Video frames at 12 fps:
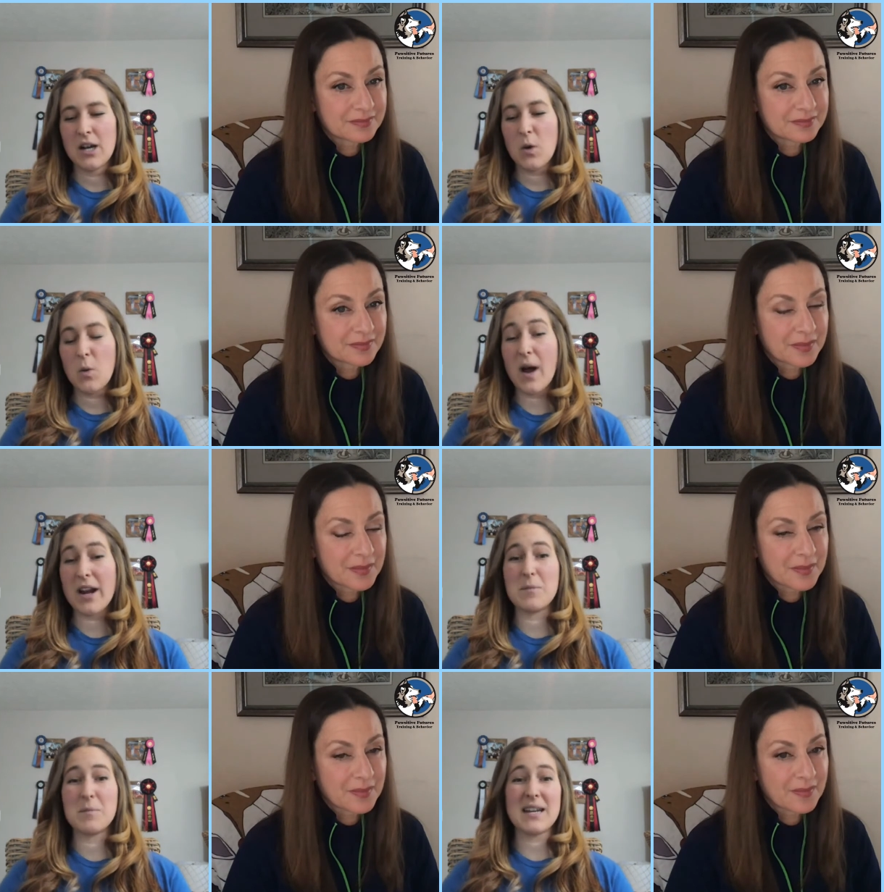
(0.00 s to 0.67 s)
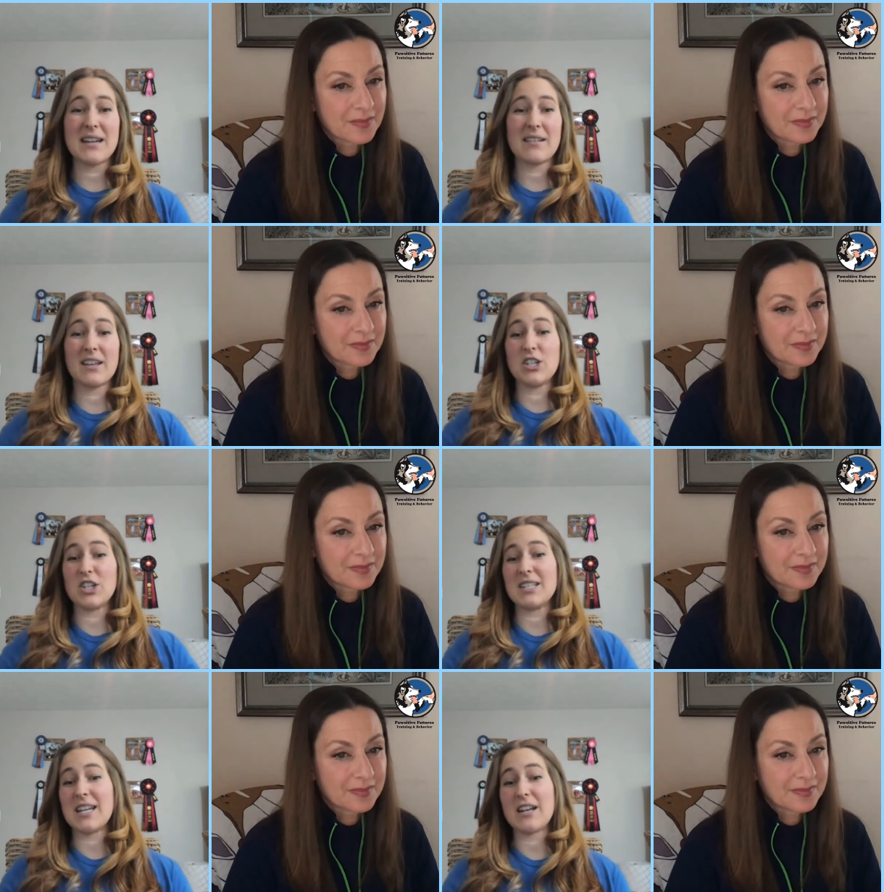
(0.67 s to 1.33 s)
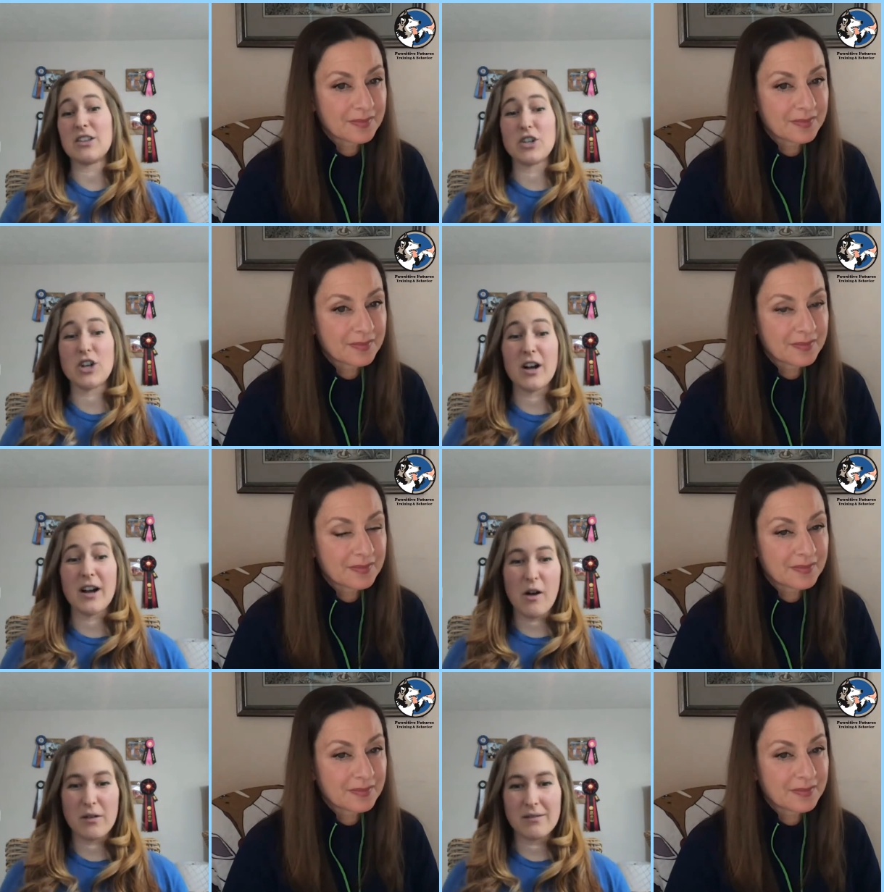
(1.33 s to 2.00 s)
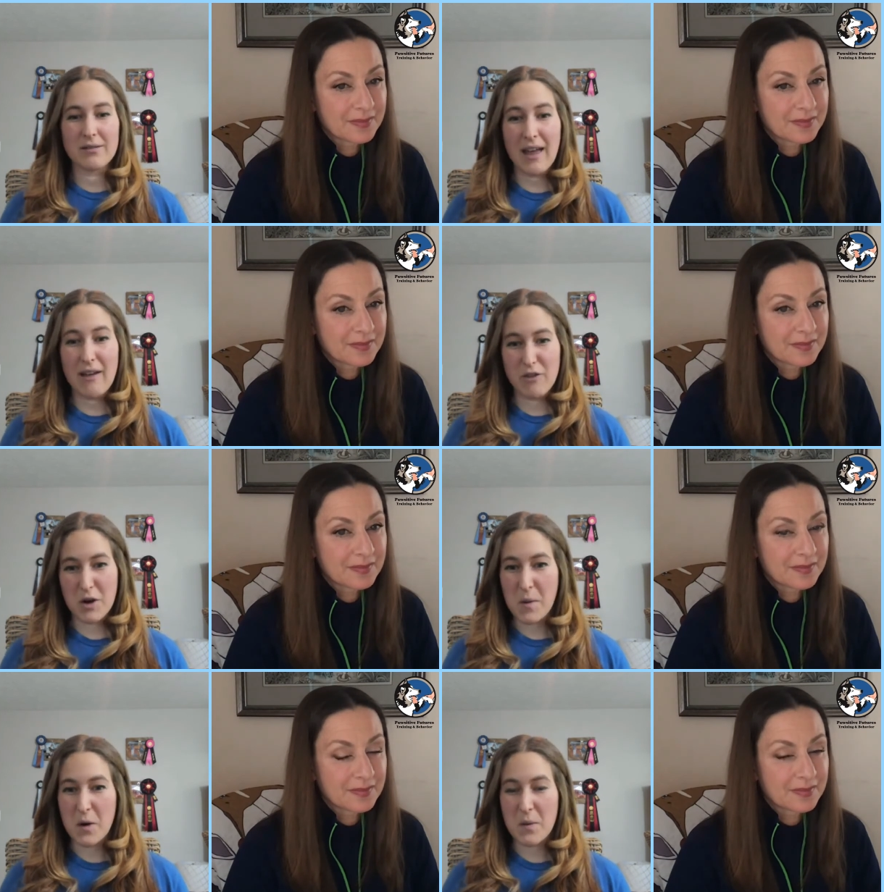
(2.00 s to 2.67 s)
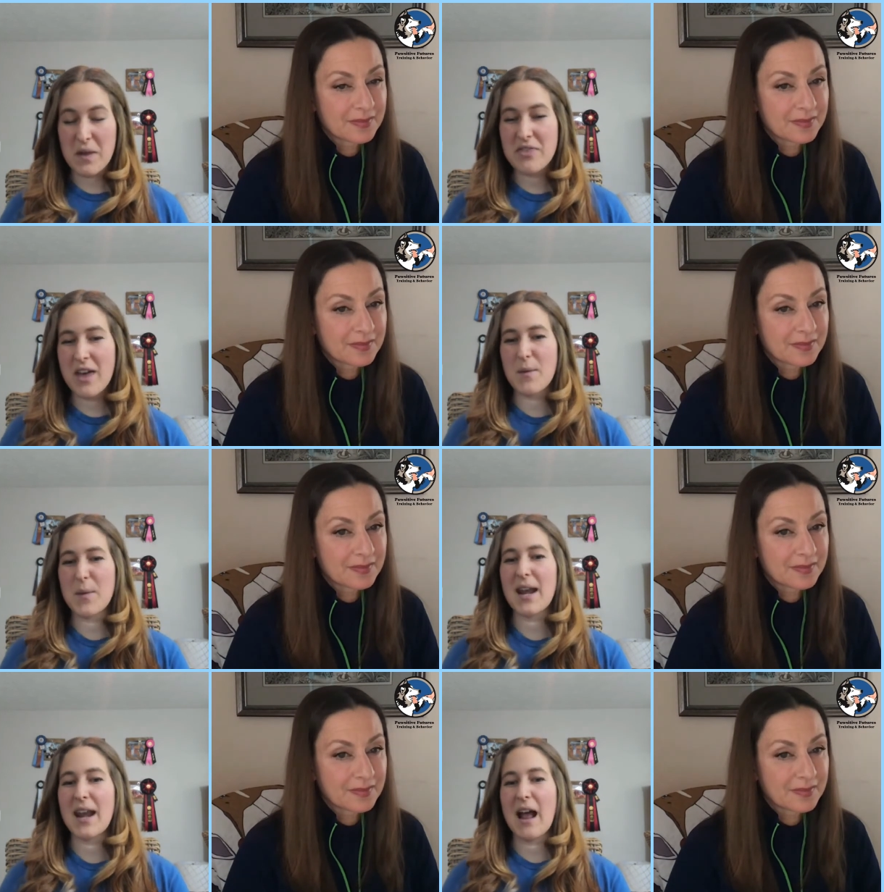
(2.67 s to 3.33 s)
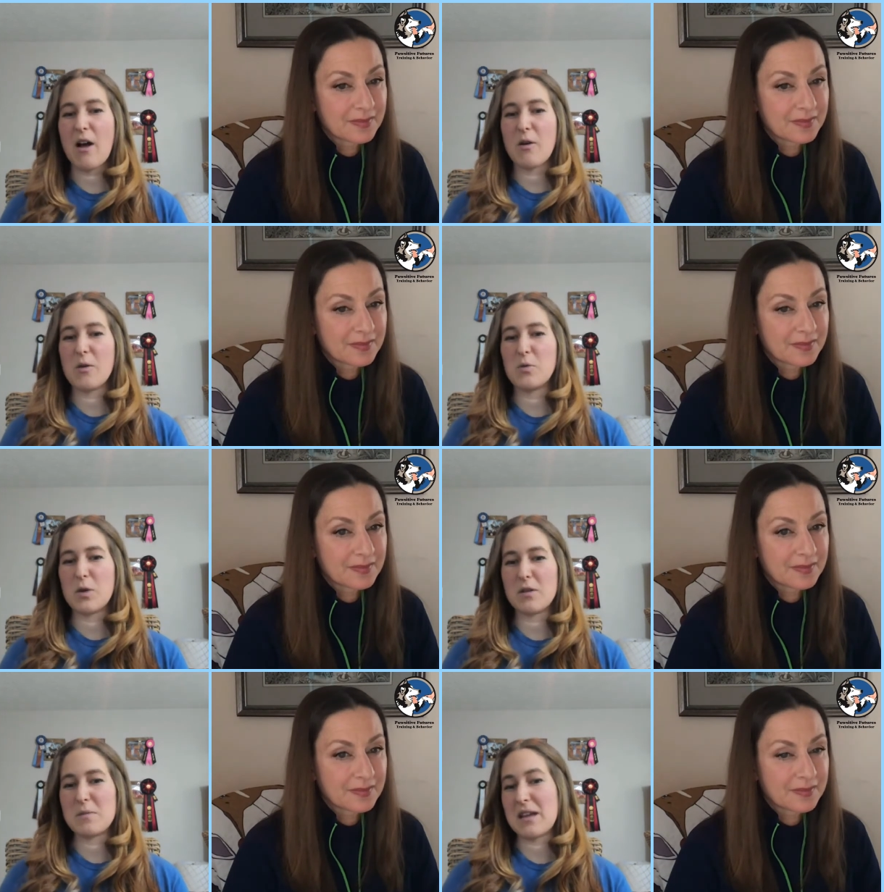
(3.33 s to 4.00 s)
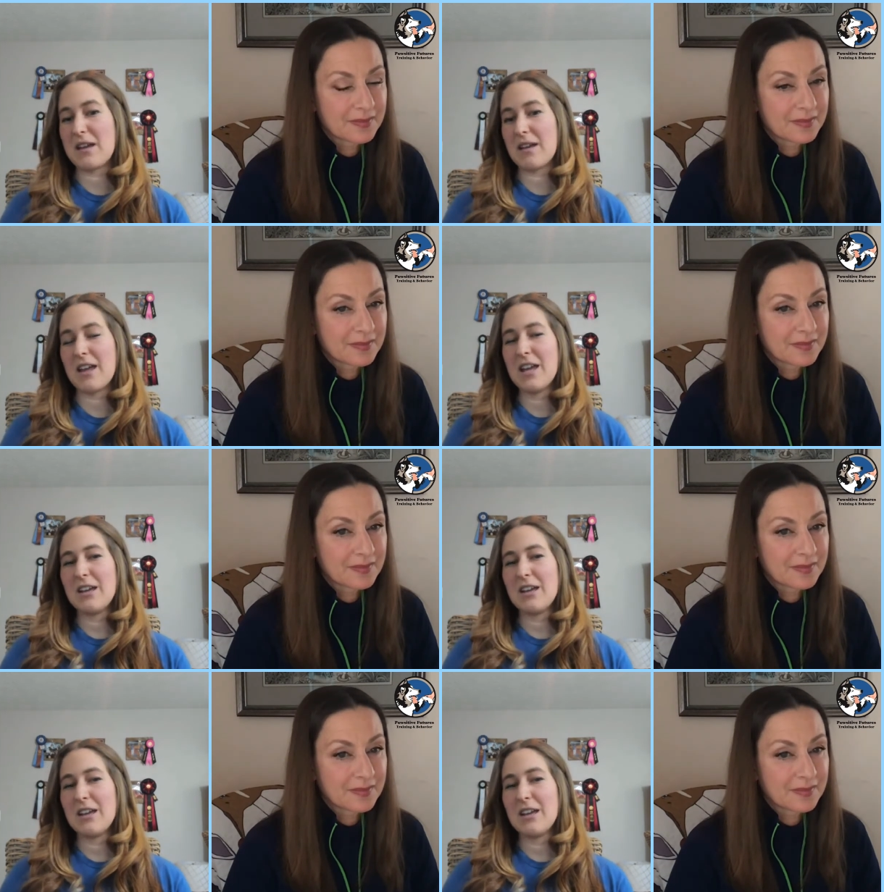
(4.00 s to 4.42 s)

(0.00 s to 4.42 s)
Speaker 1: want to immediately just take their dog out everywhere with them and now we're being